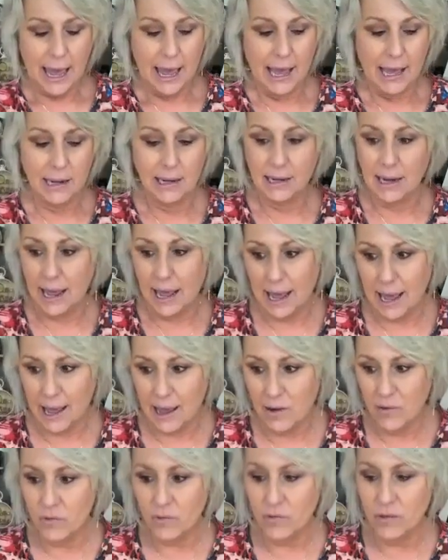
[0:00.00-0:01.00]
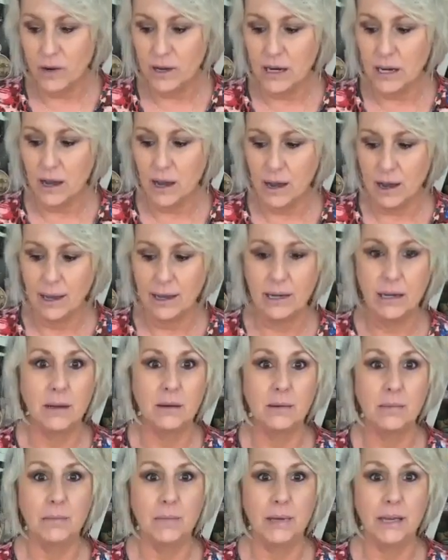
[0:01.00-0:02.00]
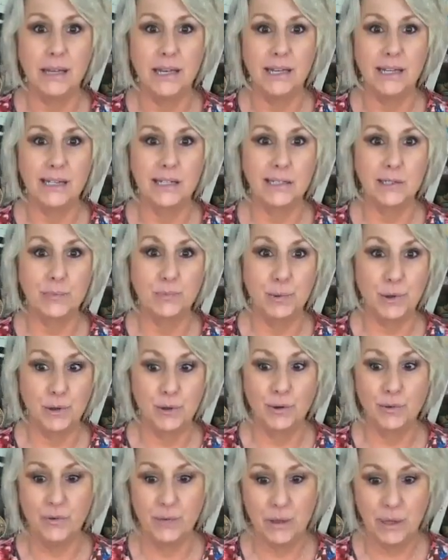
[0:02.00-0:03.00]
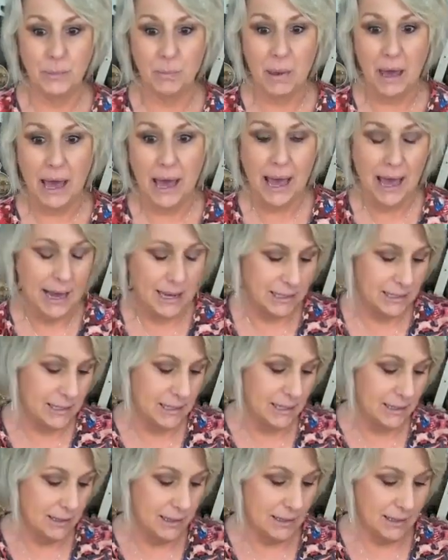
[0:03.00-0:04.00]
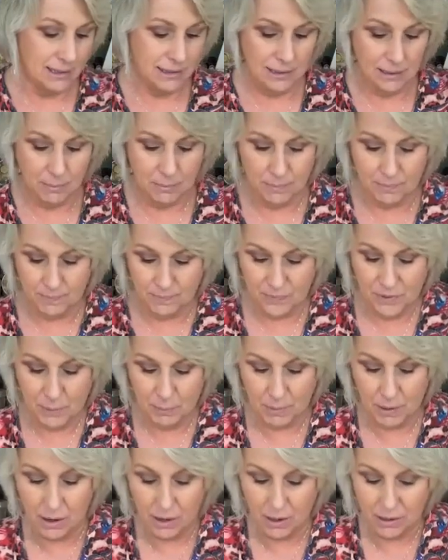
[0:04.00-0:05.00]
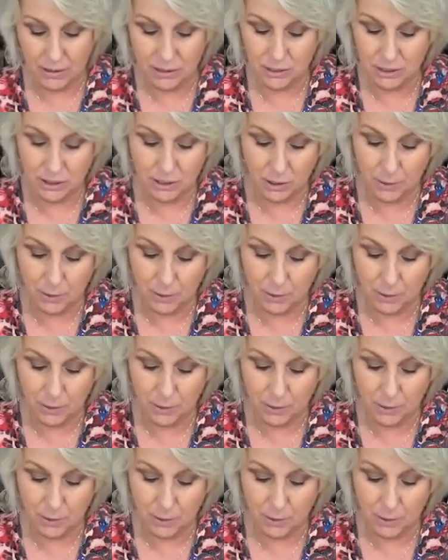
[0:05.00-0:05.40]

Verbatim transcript: and every item is beautifully packed in the, the box.